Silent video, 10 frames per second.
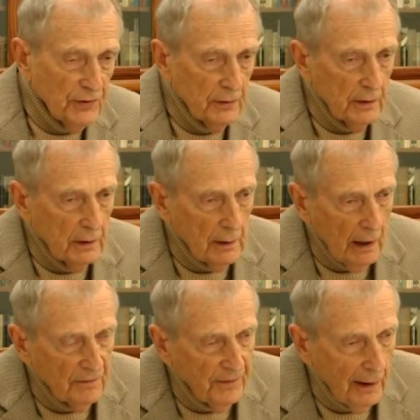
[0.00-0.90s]
indeed.
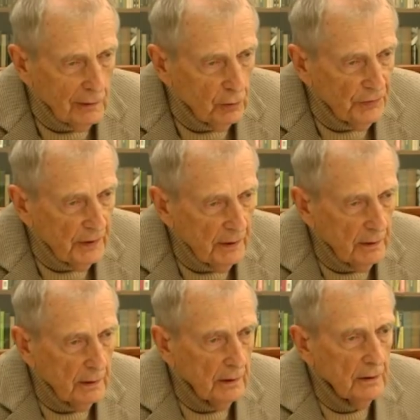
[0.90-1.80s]
I followed
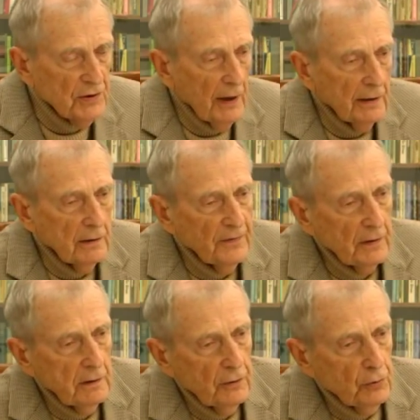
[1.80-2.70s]
the
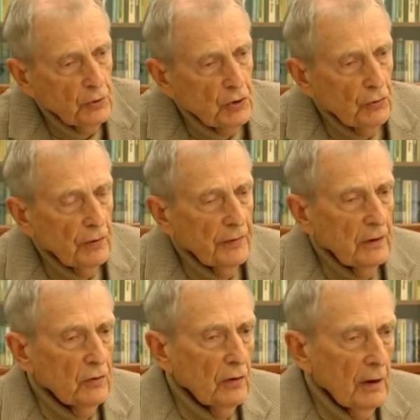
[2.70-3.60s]
scientific literature and the
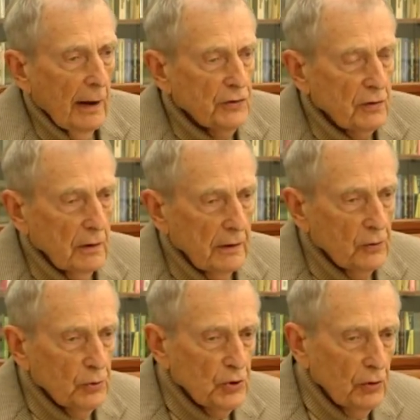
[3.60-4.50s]
neurological
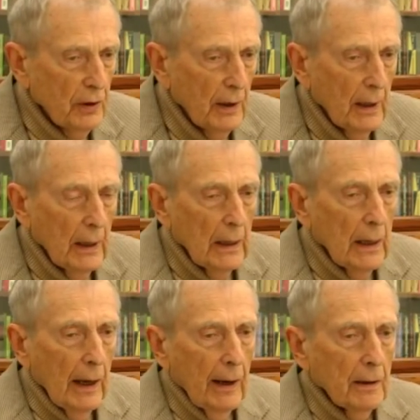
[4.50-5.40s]
literature,
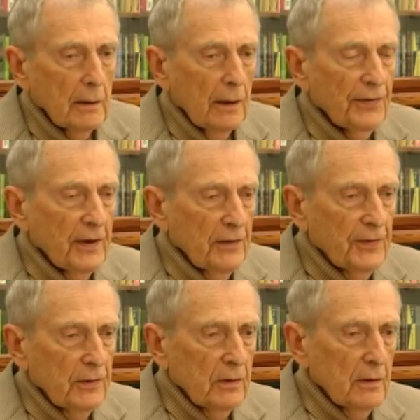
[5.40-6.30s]
and I think
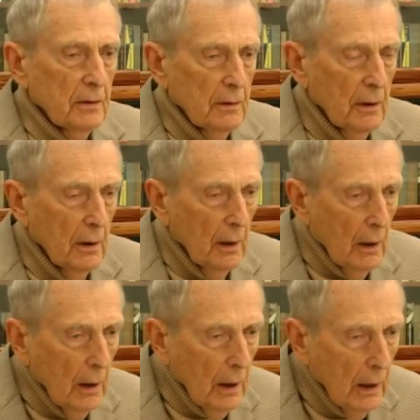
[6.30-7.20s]
that uh,
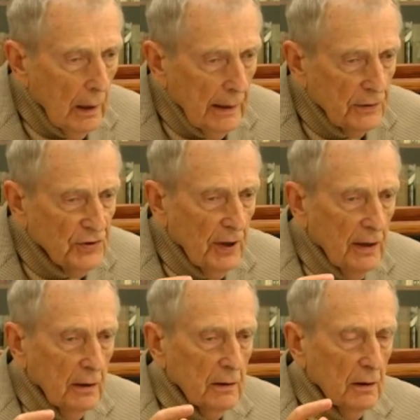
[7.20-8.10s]
it's
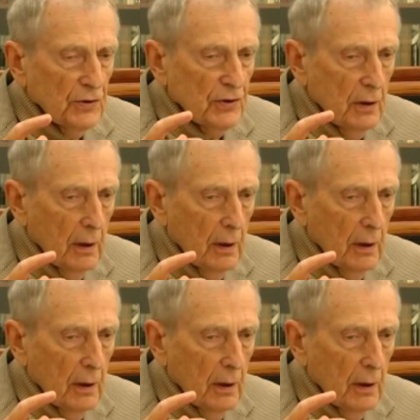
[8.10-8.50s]
taken us